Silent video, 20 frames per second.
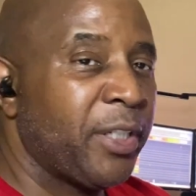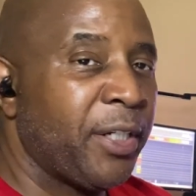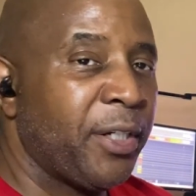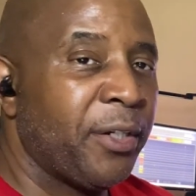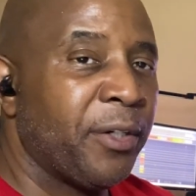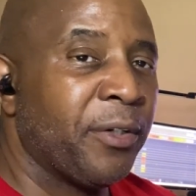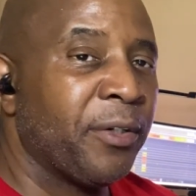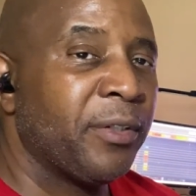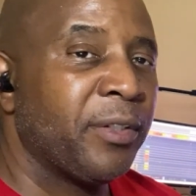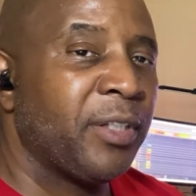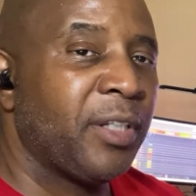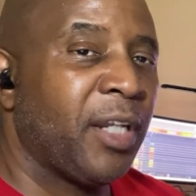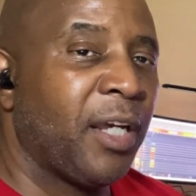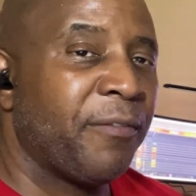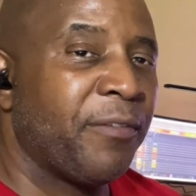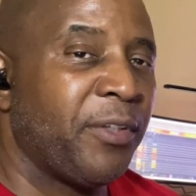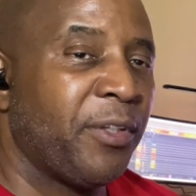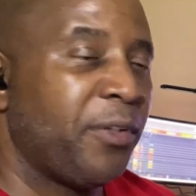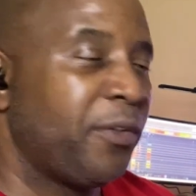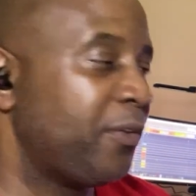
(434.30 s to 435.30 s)
here
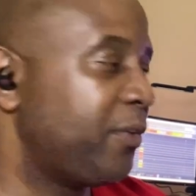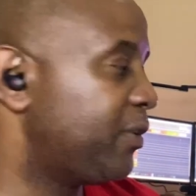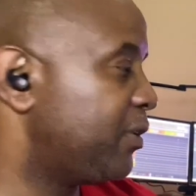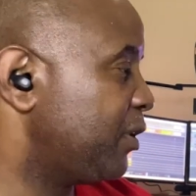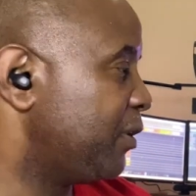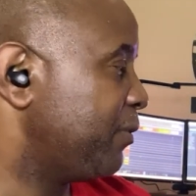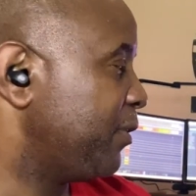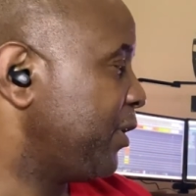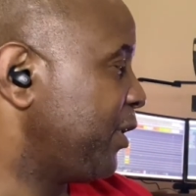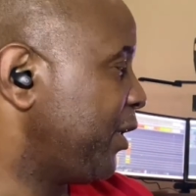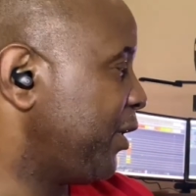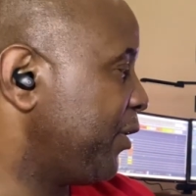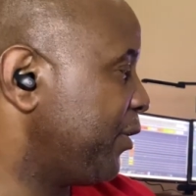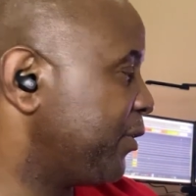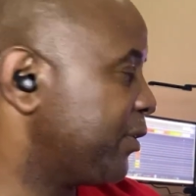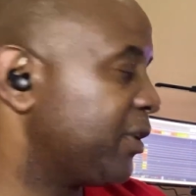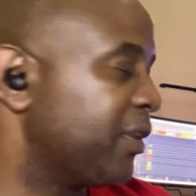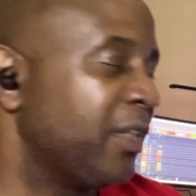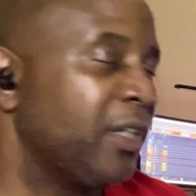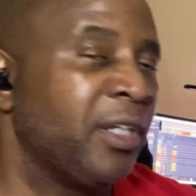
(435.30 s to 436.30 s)
that I've used over the
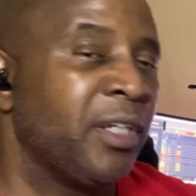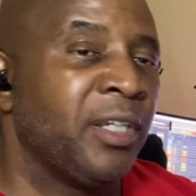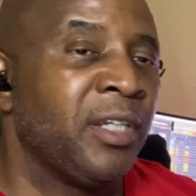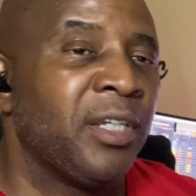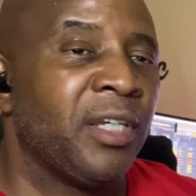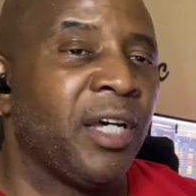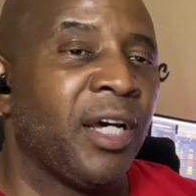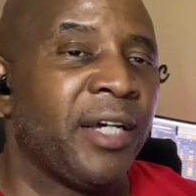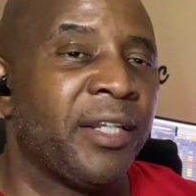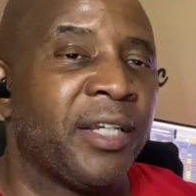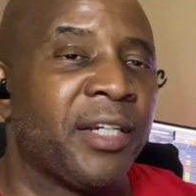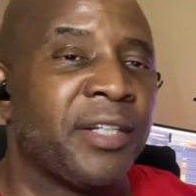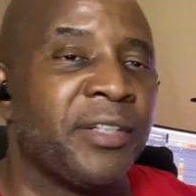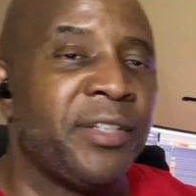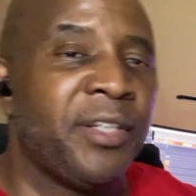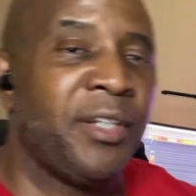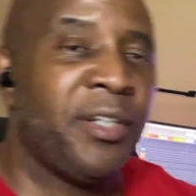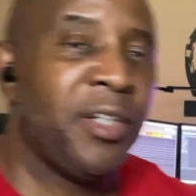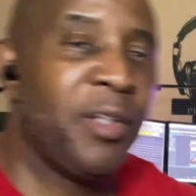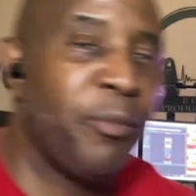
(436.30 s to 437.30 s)
years that
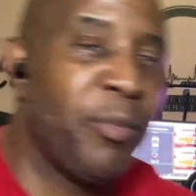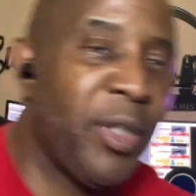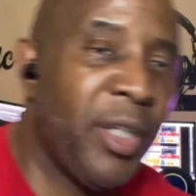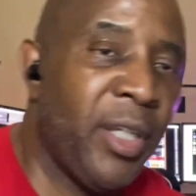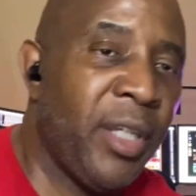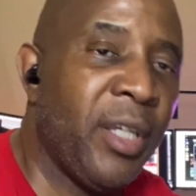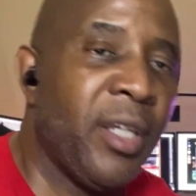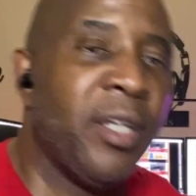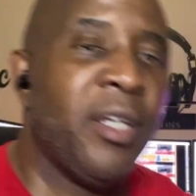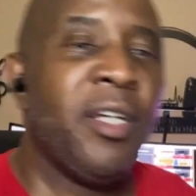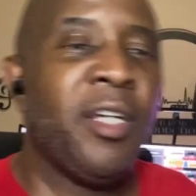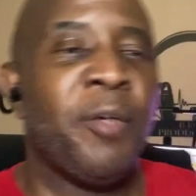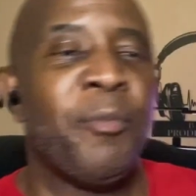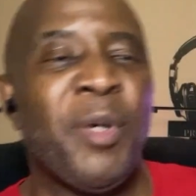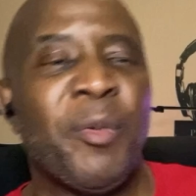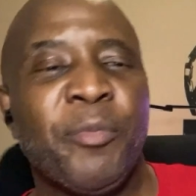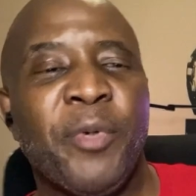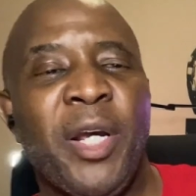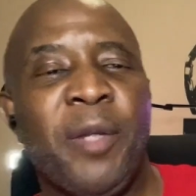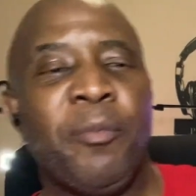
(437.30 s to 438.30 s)
continue to be
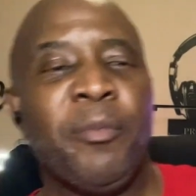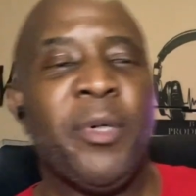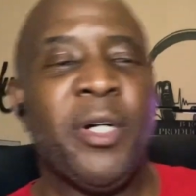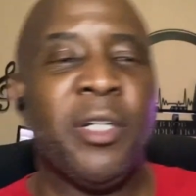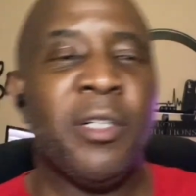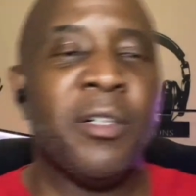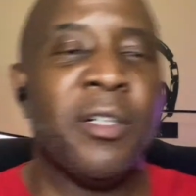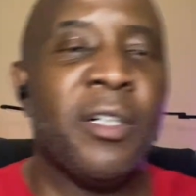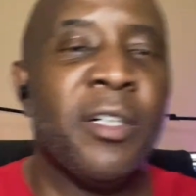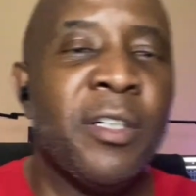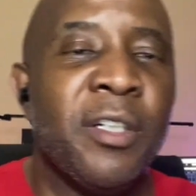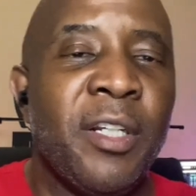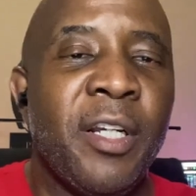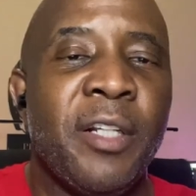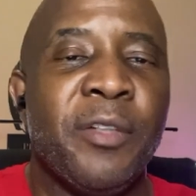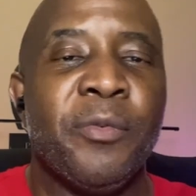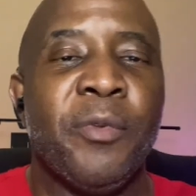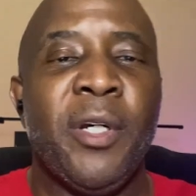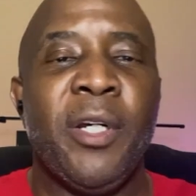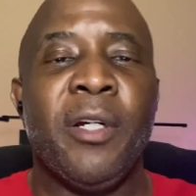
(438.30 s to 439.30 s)
my bread and butter
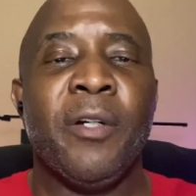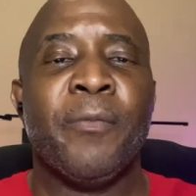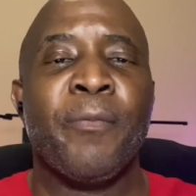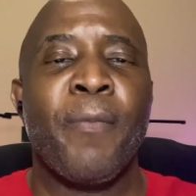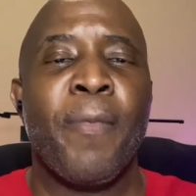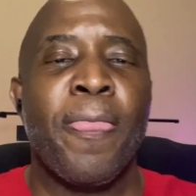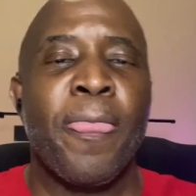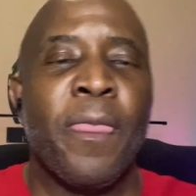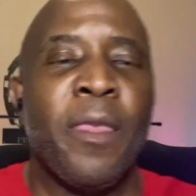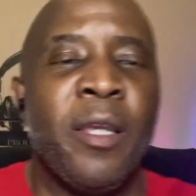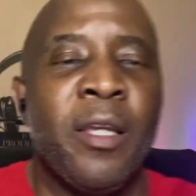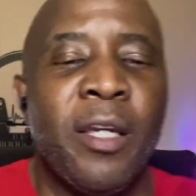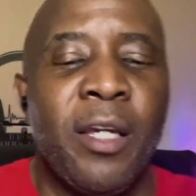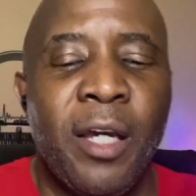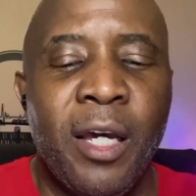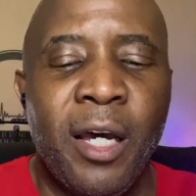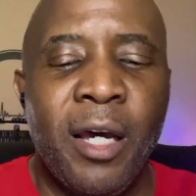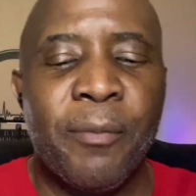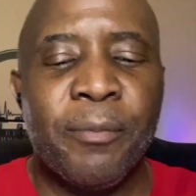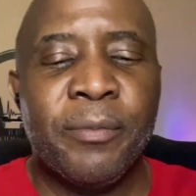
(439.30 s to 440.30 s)
as well.
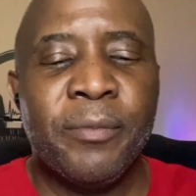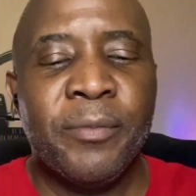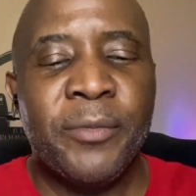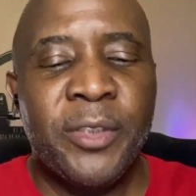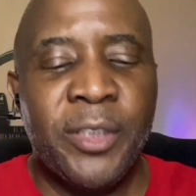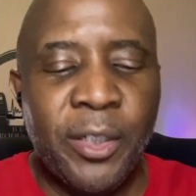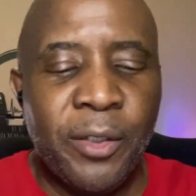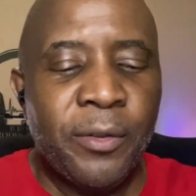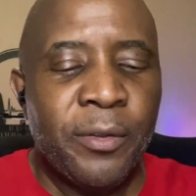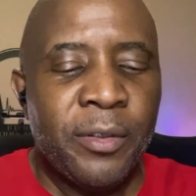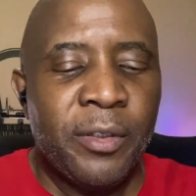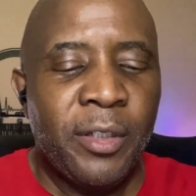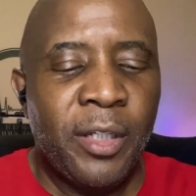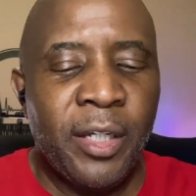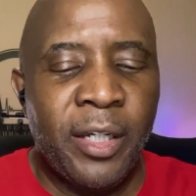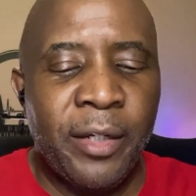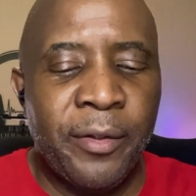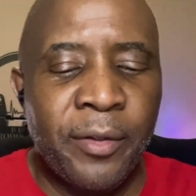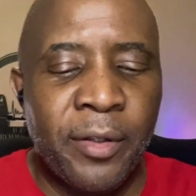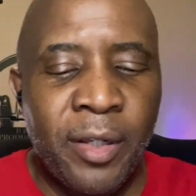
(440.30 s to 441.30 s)
I'm
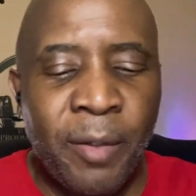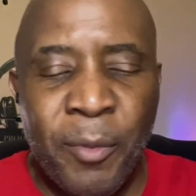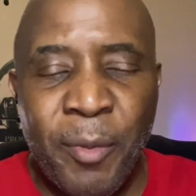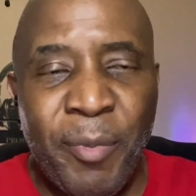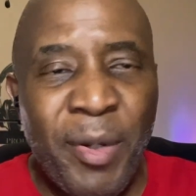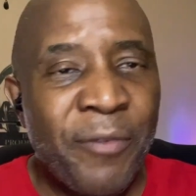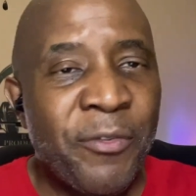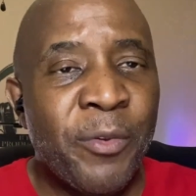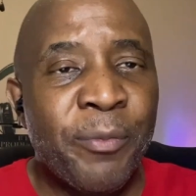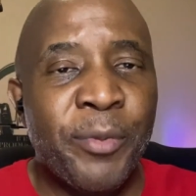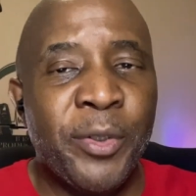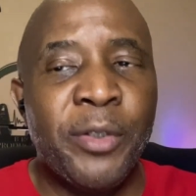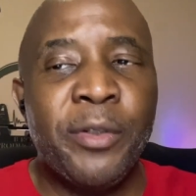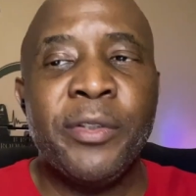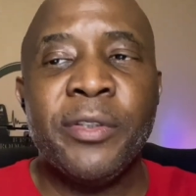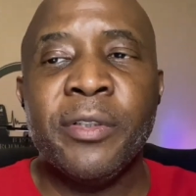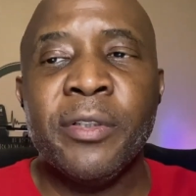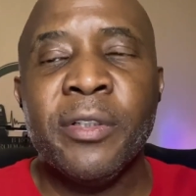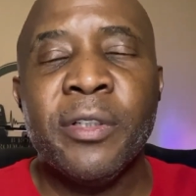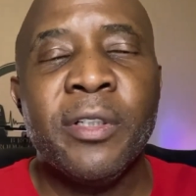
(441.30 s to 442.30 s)
a veteran
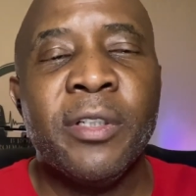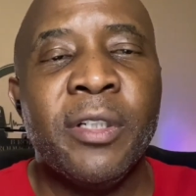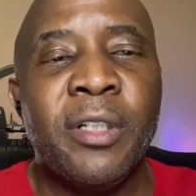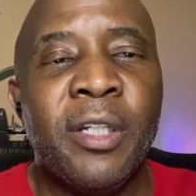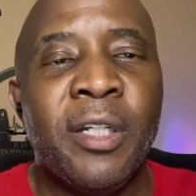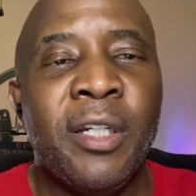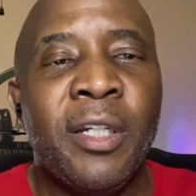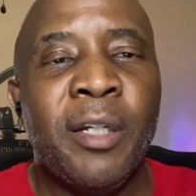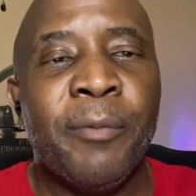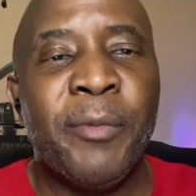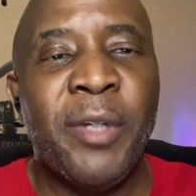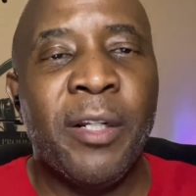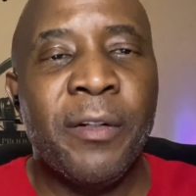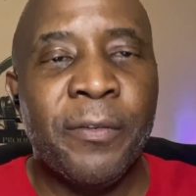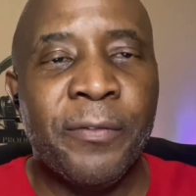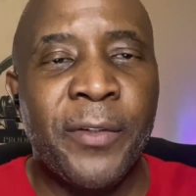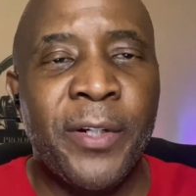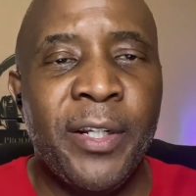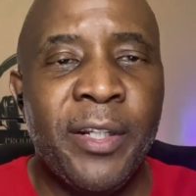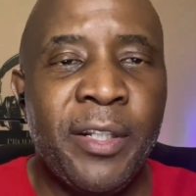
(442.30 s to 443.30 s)
producer. I'm not
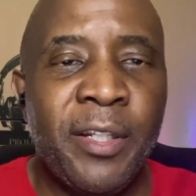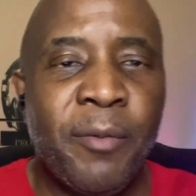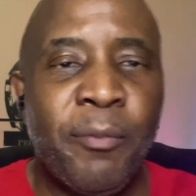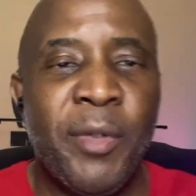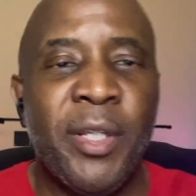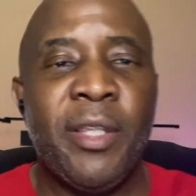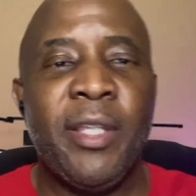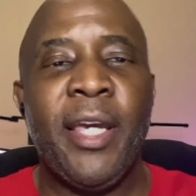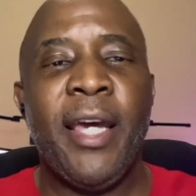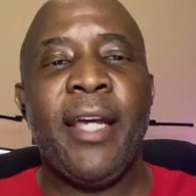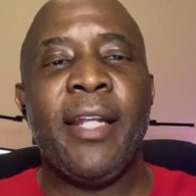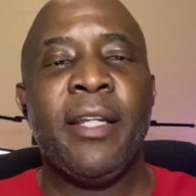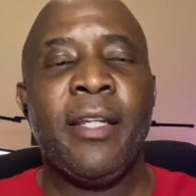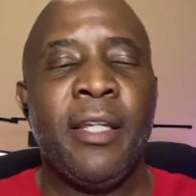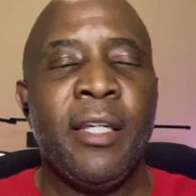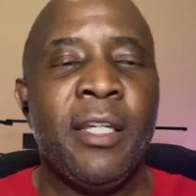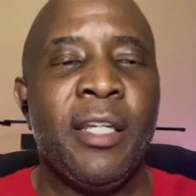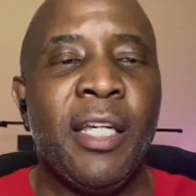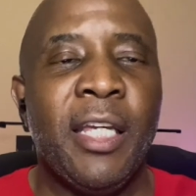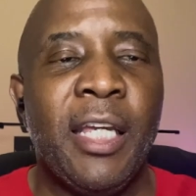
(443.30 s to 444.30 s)
afraid to admit that.
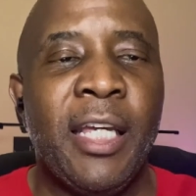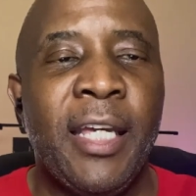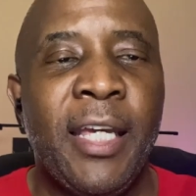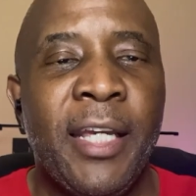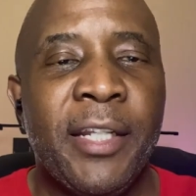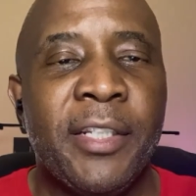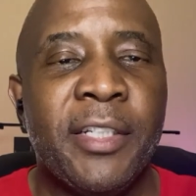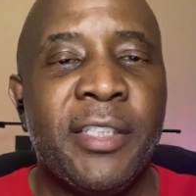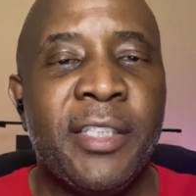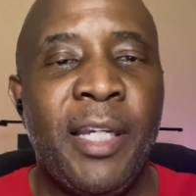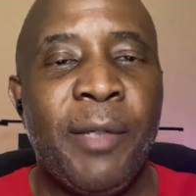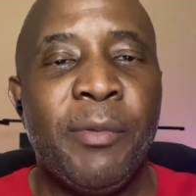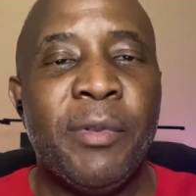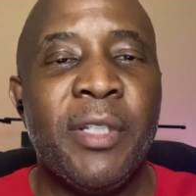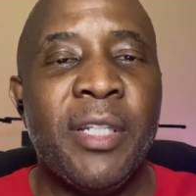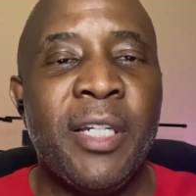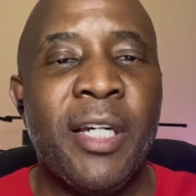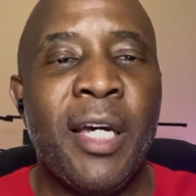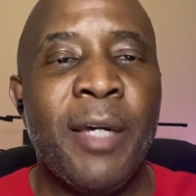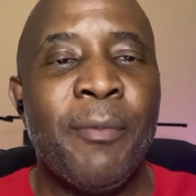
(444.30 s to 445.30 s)
At the same
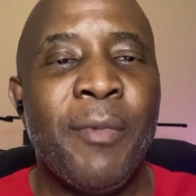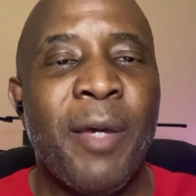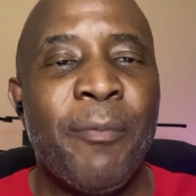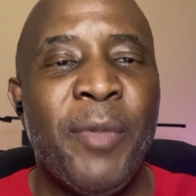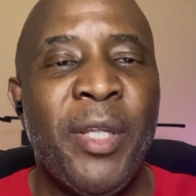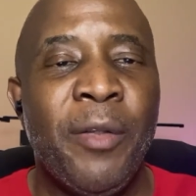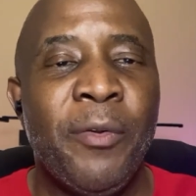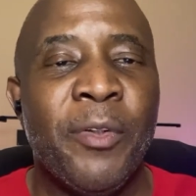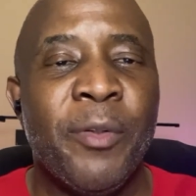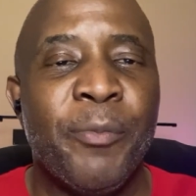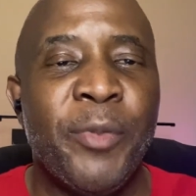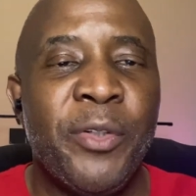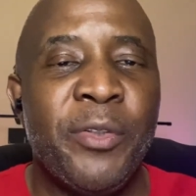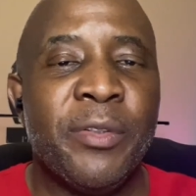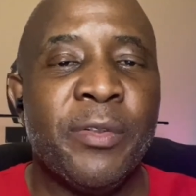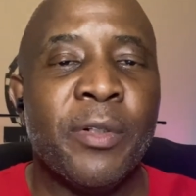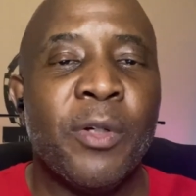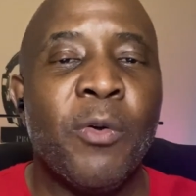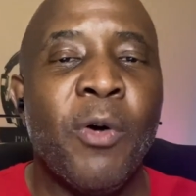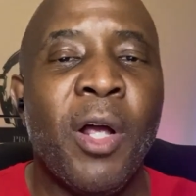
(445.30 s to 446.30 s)
time, I've been able to
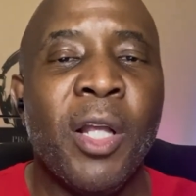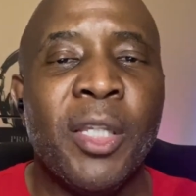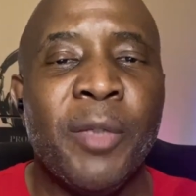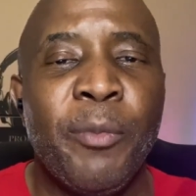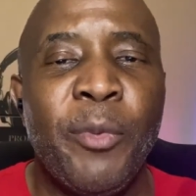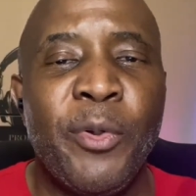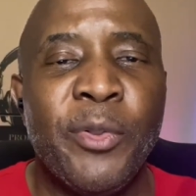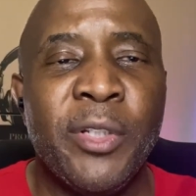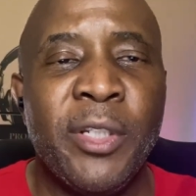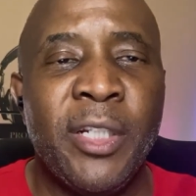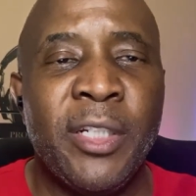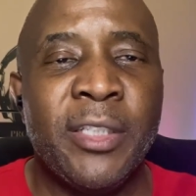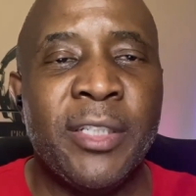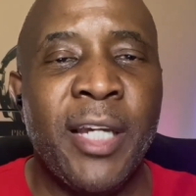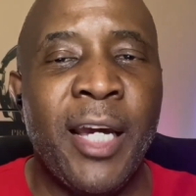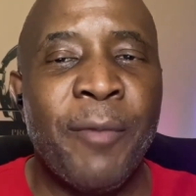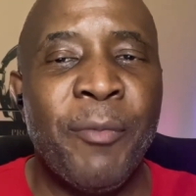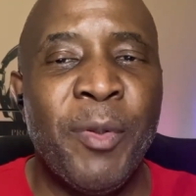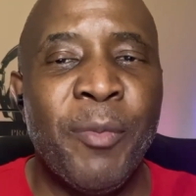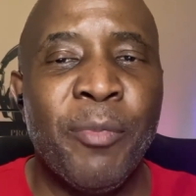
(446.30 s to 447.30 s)
produce some quality music that's
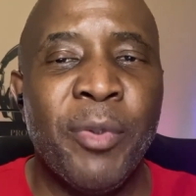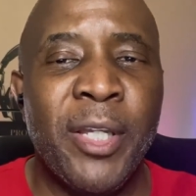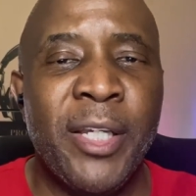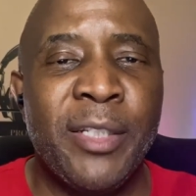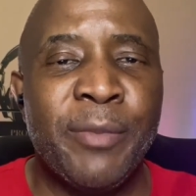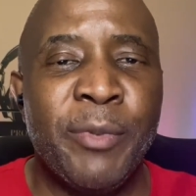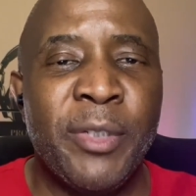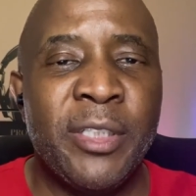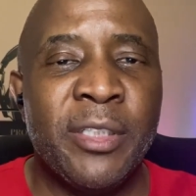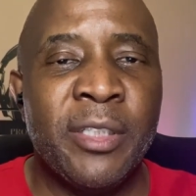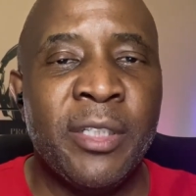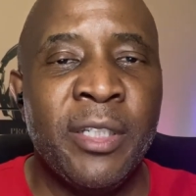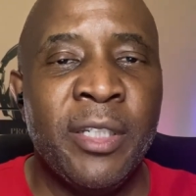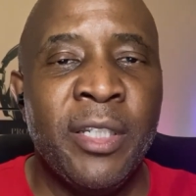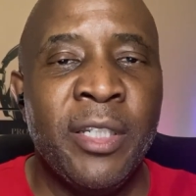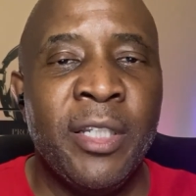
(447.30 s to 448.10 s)
got me placements